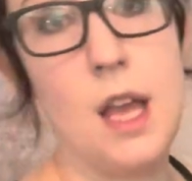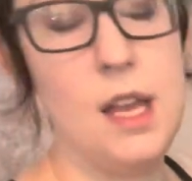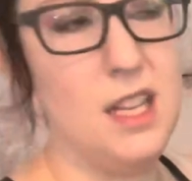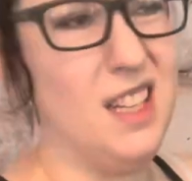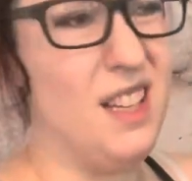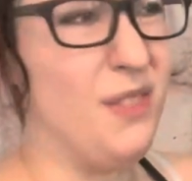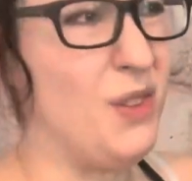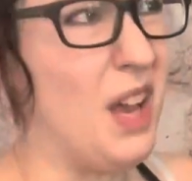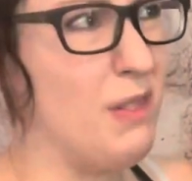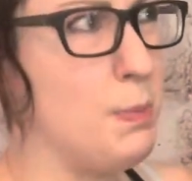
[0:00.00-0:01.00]
If you
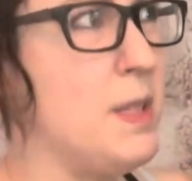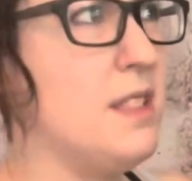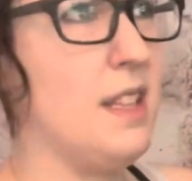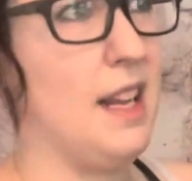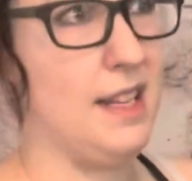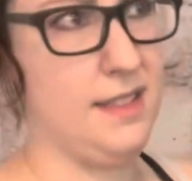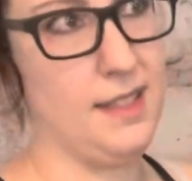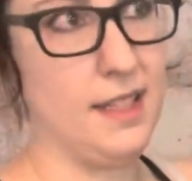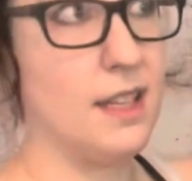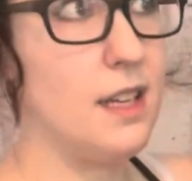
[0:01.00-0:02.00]
have a piece that has
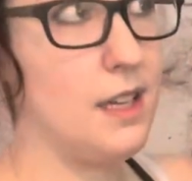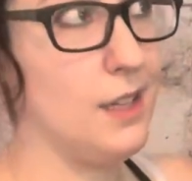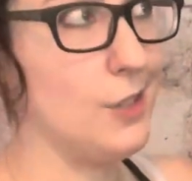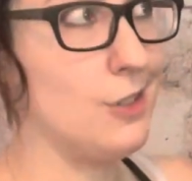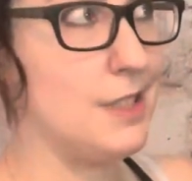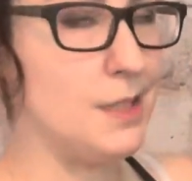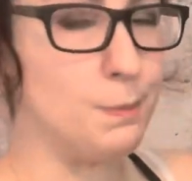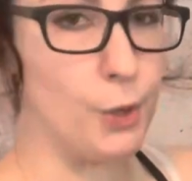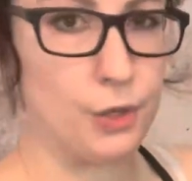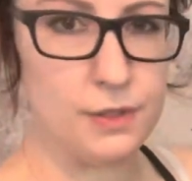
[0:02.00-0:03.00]
like a crazy
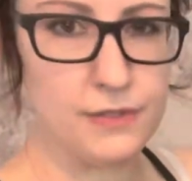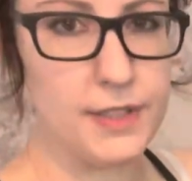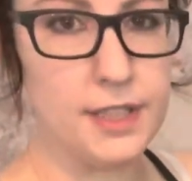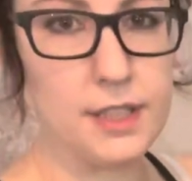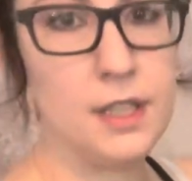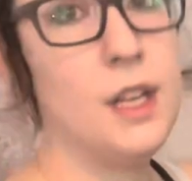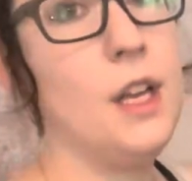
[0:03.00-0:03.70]
burl figure